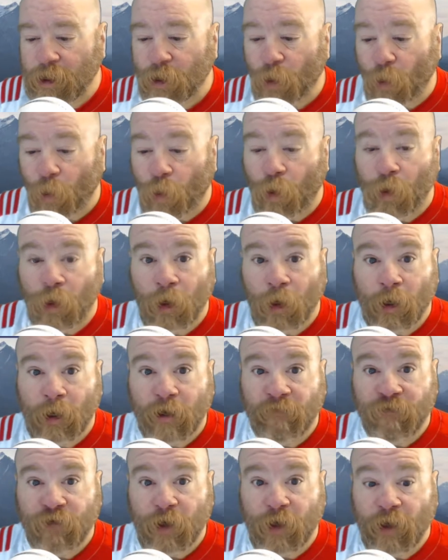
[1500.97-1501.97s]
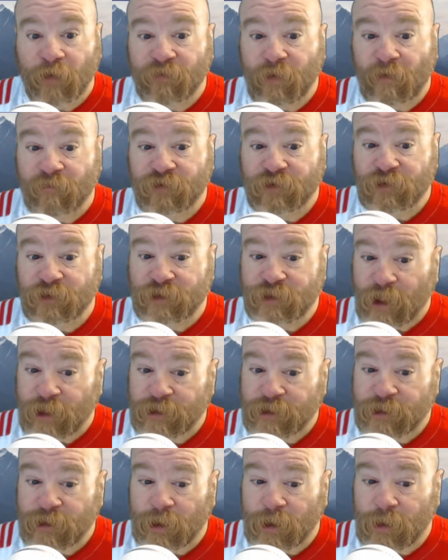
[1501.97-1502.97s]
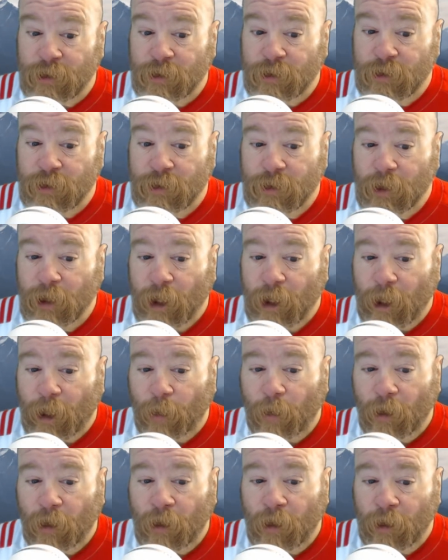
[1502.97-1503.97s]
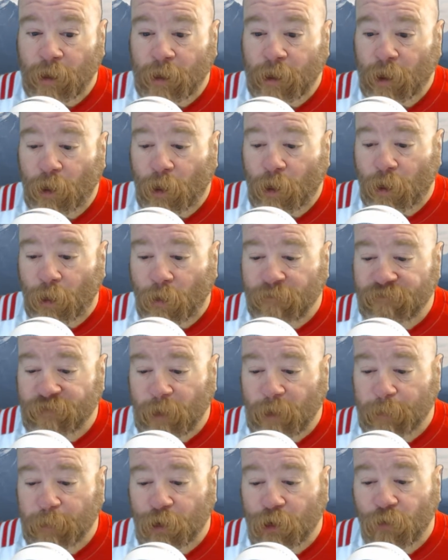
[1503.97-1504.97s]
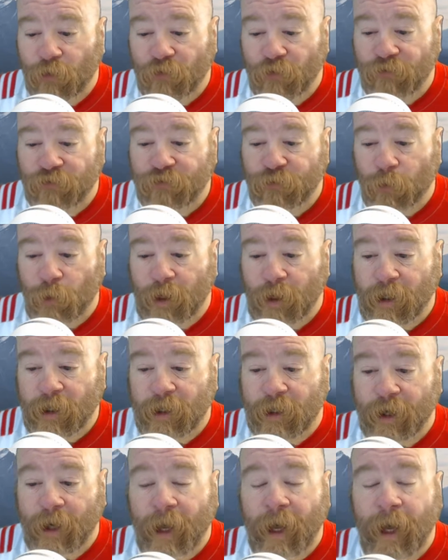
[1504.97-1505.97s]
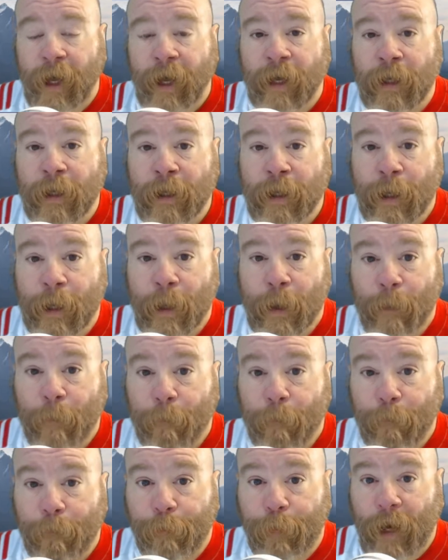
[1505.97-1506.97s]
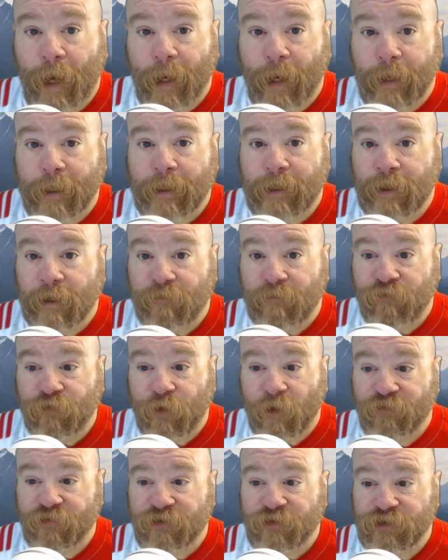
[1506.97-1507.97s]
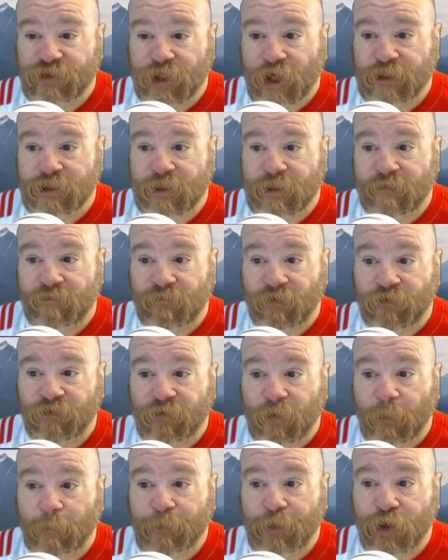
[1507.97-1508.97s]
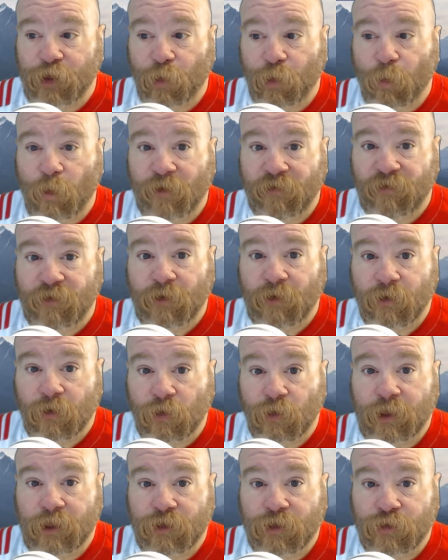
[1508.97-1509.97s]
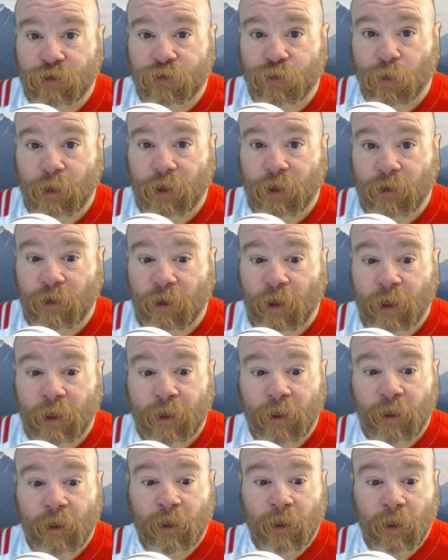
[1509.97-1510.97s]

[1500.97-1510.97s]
or if you guys have a suggestion, I don't have time to go to the store again today, but if you have a suggestion for something you want to see a cooking tutorial on,